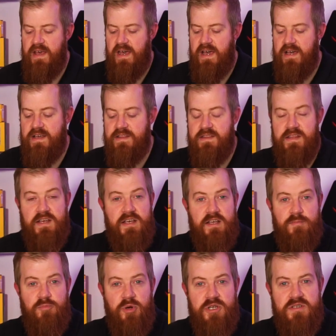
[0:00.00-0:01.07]
and the
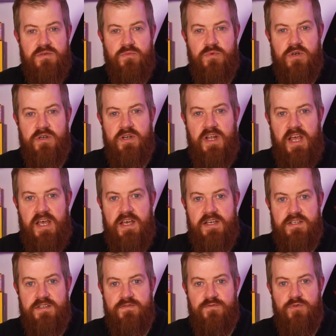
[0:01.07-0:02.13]
bottom one
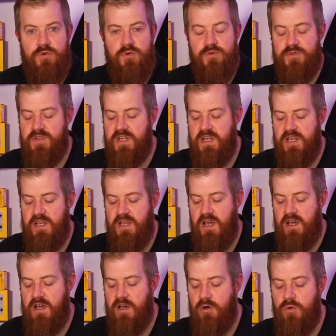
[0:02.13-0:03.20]
is for the
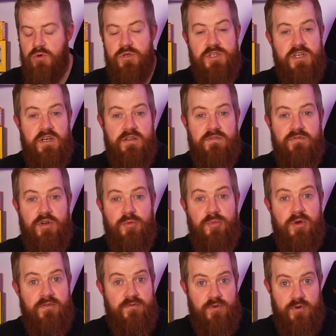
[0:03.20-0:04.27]
audio
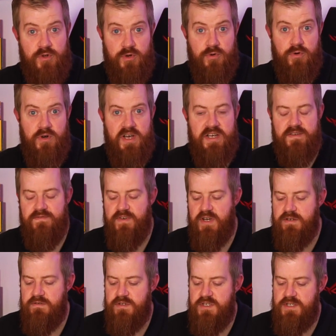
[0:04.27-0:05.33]
throughput for your
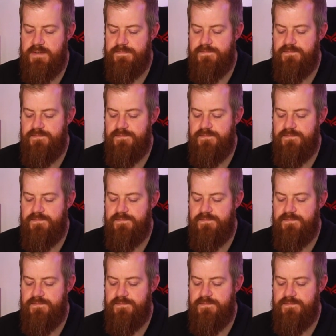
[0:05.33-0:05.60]
headphones.